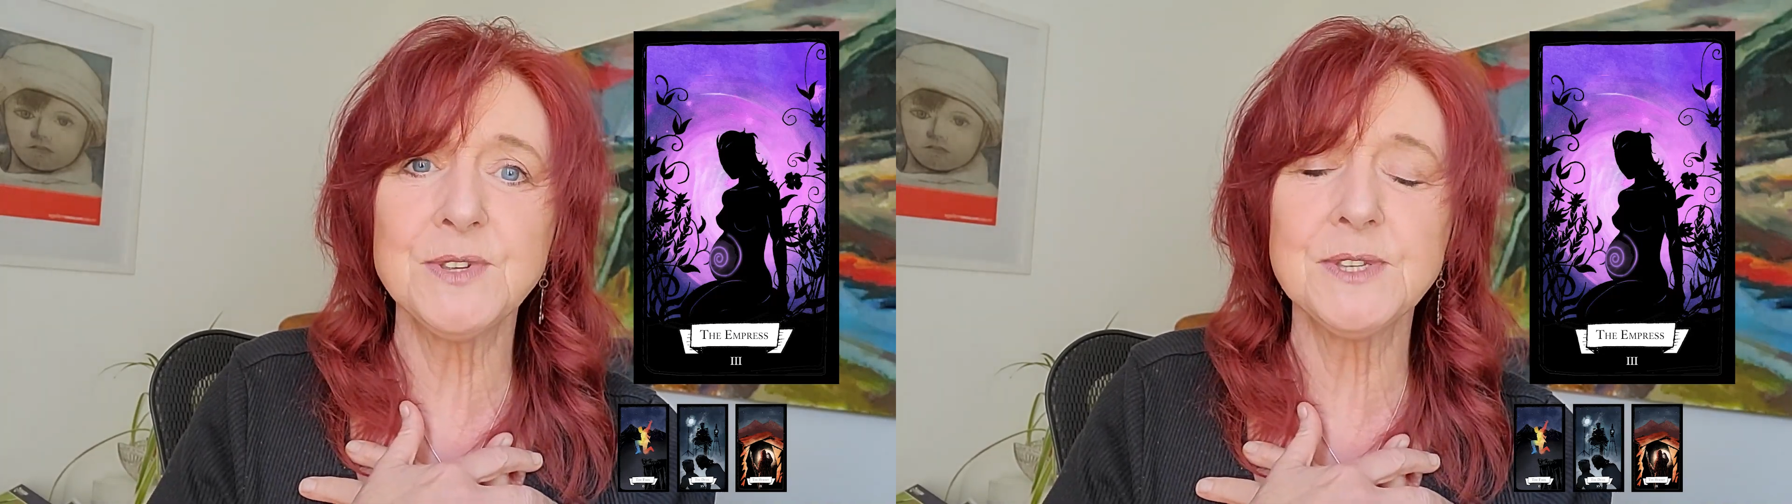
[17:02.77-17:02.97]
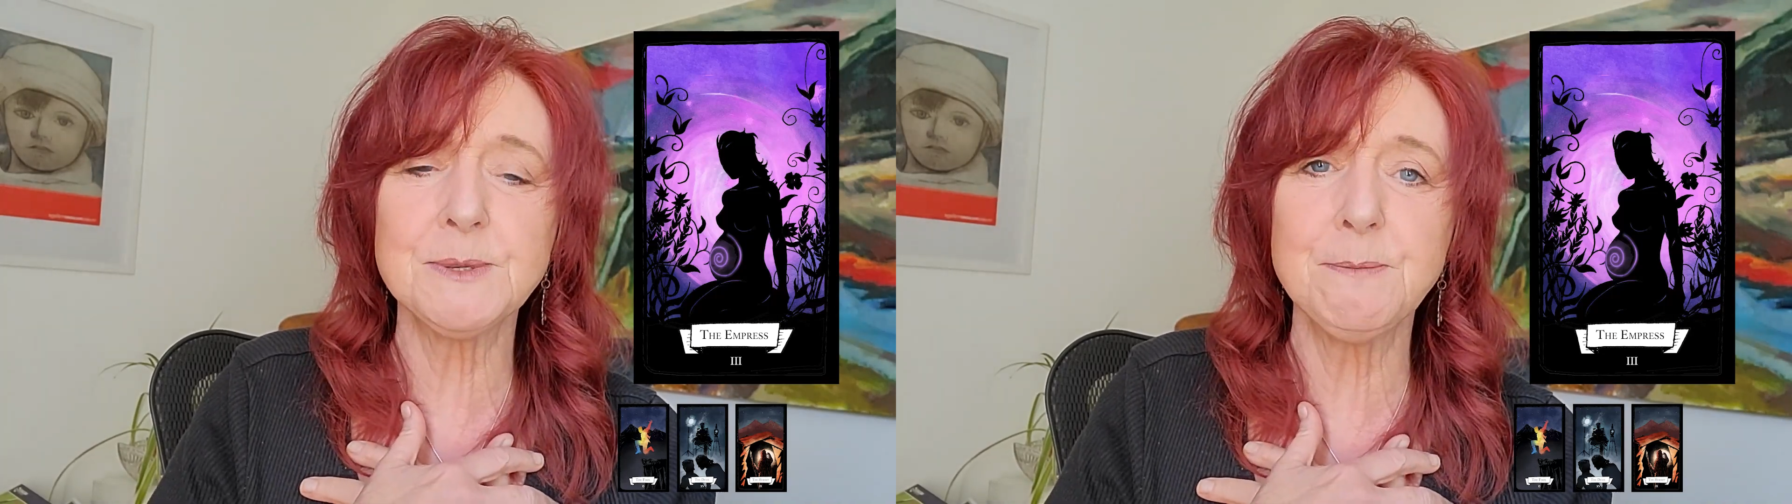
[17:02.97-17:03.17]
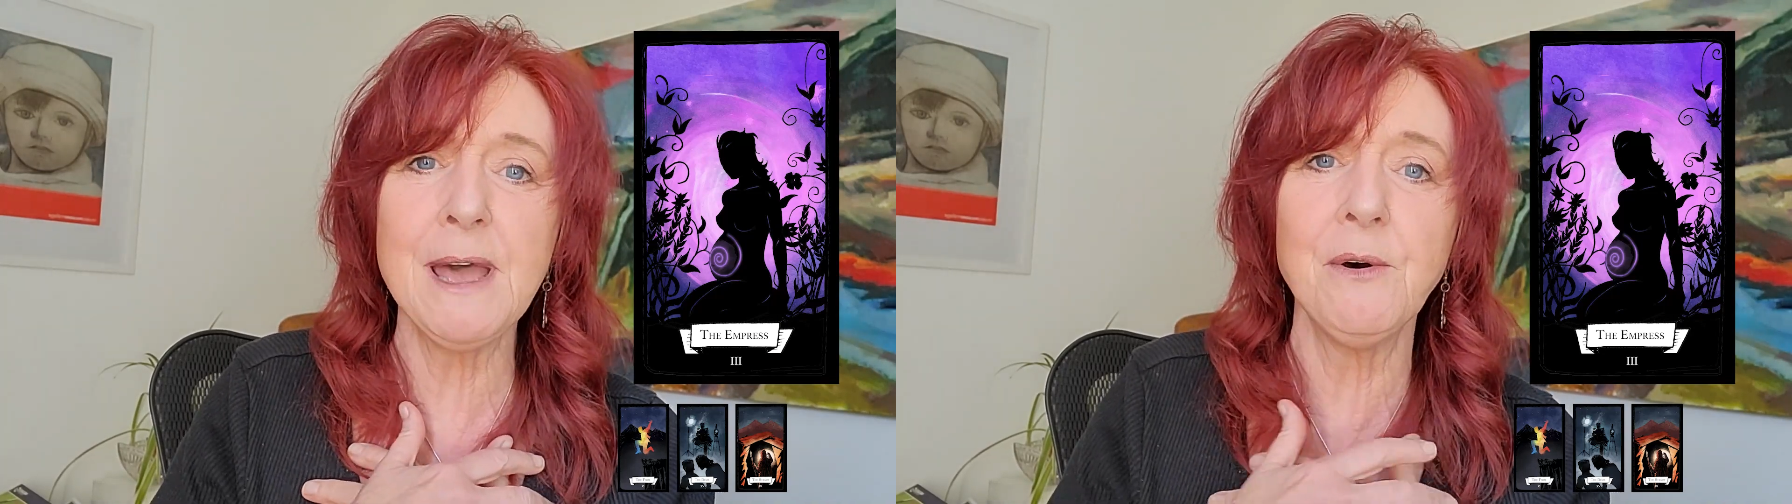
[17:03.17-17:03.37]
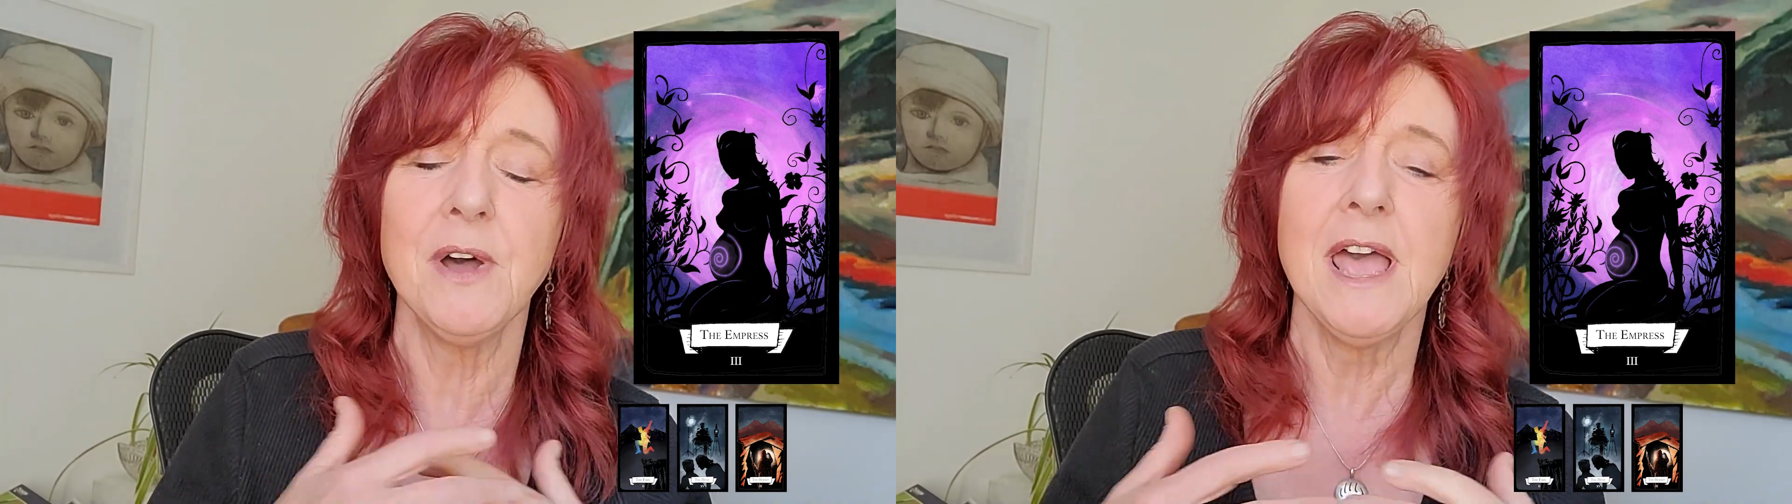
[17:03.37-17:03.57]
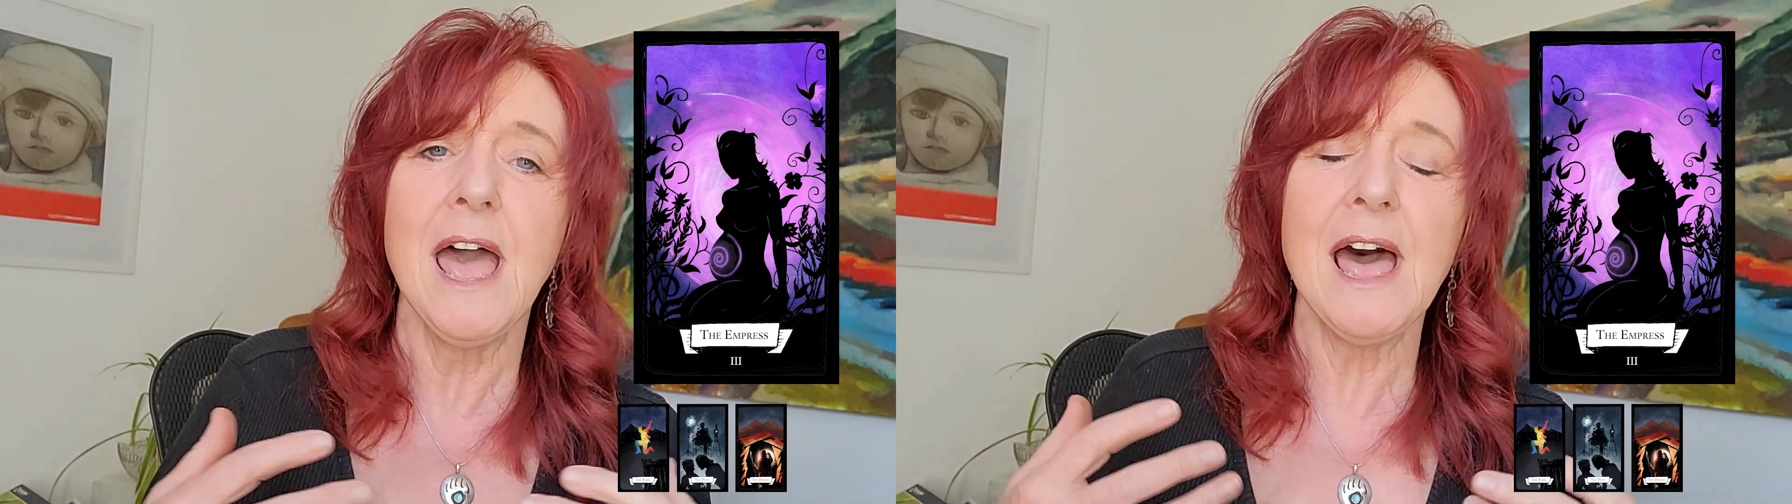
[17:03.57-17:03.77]
is about.
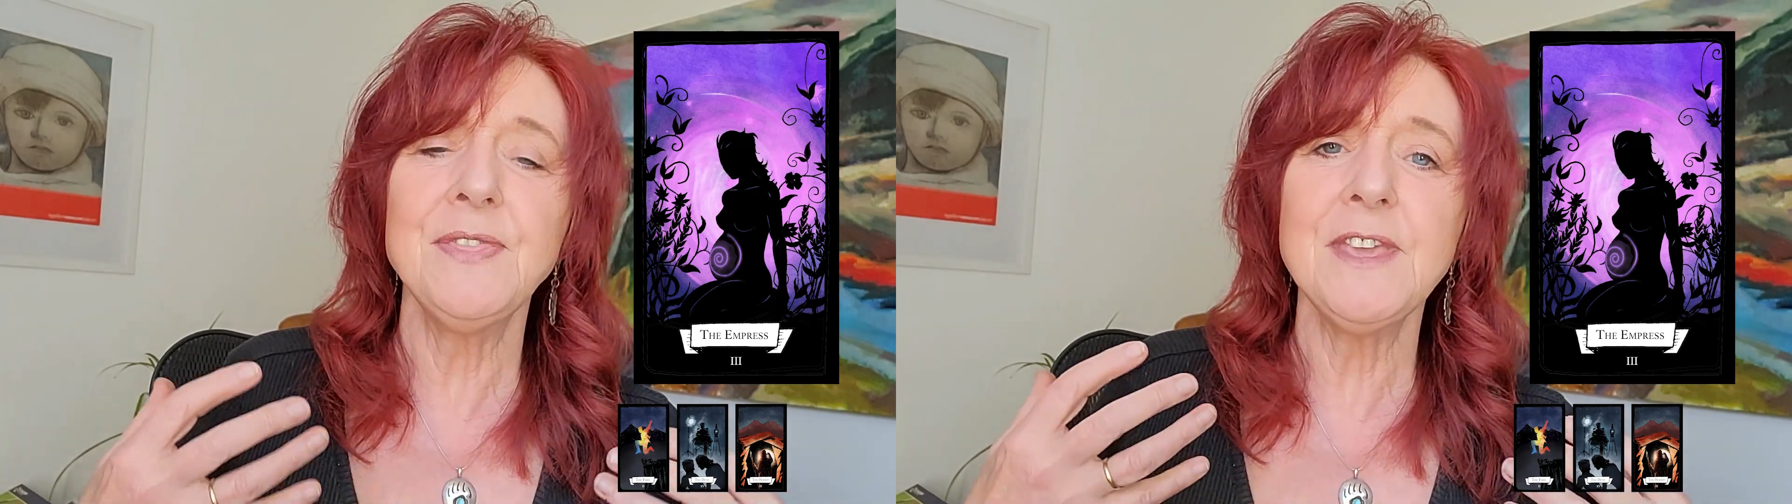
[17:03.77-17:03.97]
And